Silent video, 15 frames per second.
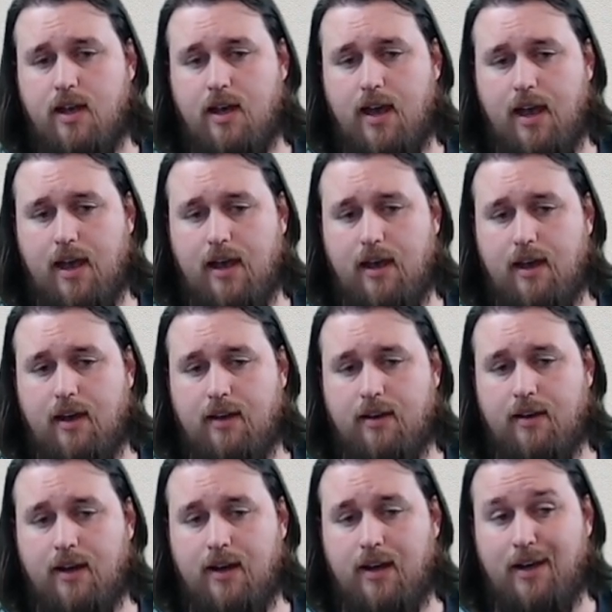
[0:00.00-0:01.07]

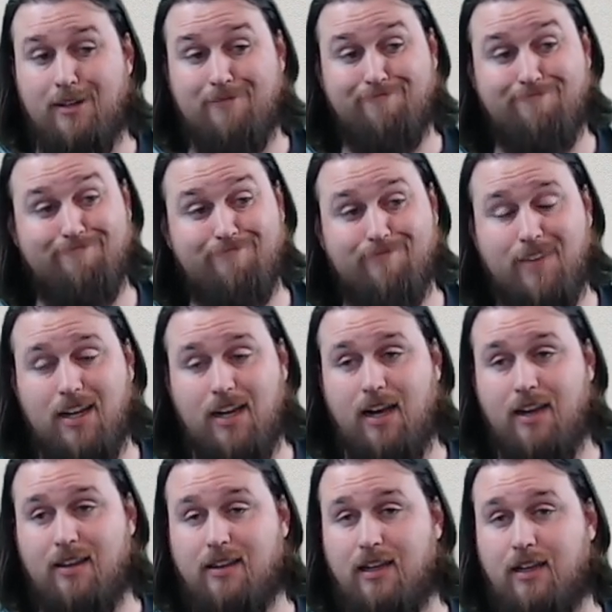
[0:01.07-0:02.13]
And
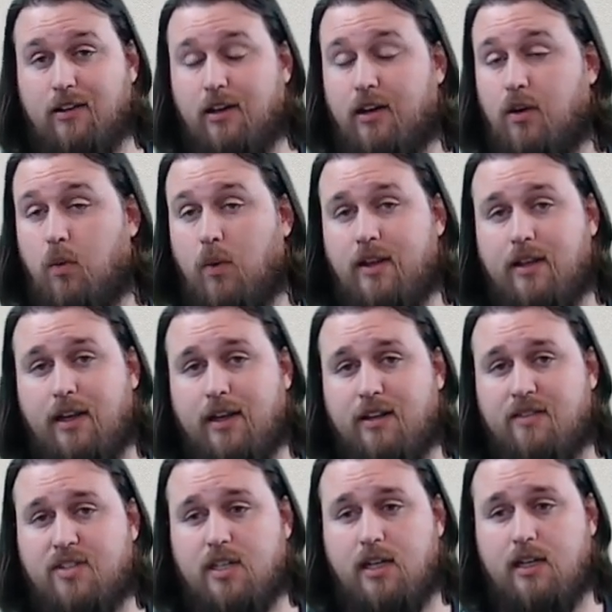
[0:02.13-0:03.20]
I think they're going to win the
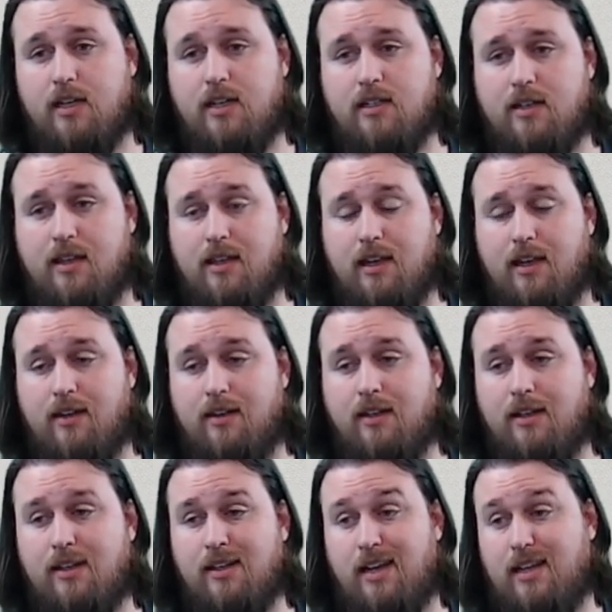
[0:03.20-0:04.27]
NFC East. I think
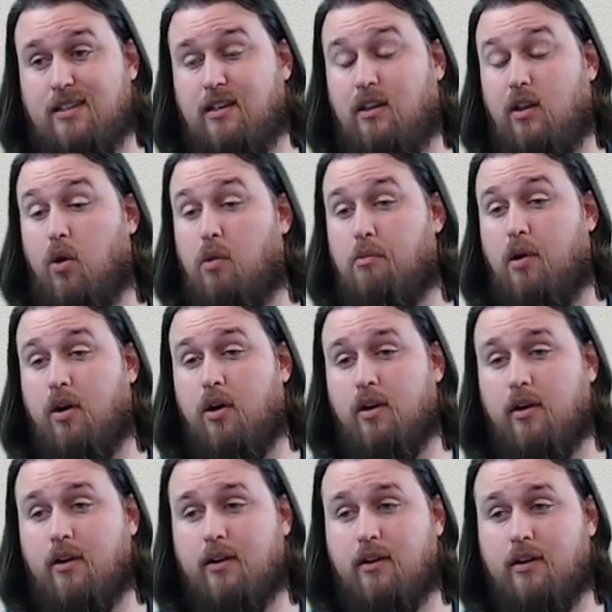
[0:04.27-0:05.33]
it's a low
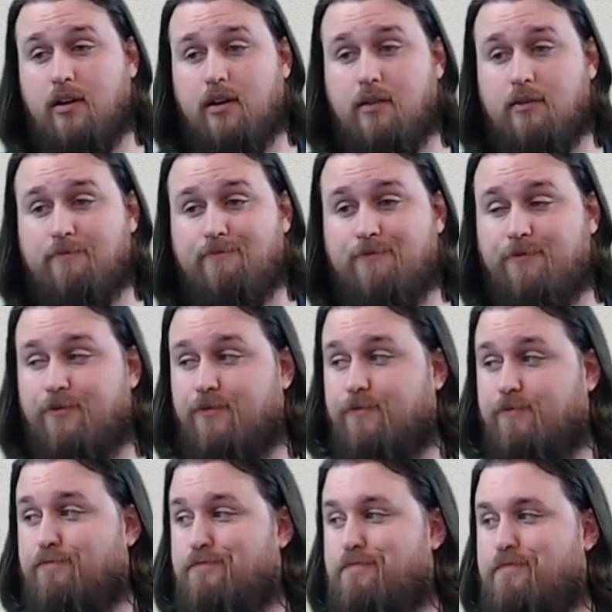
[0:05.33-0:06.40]
bar and a,
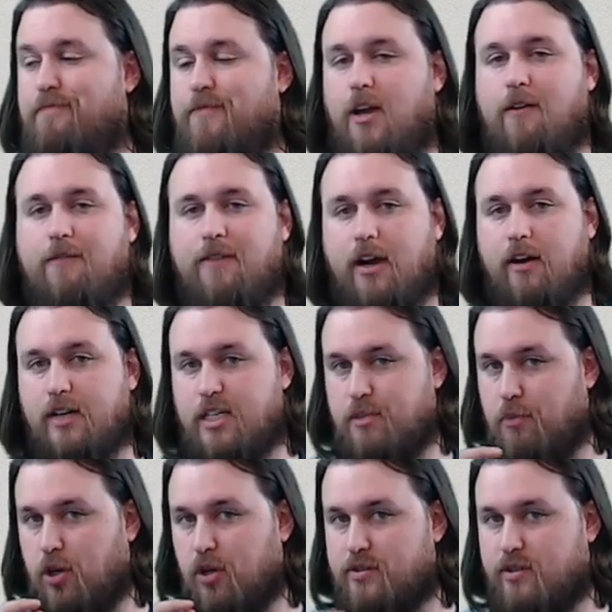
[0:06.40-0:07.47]
you know, very
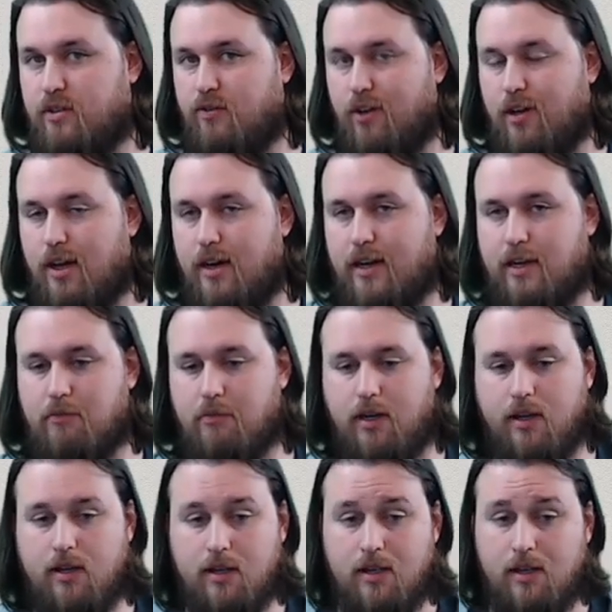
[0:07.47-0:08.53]
small silver lining, but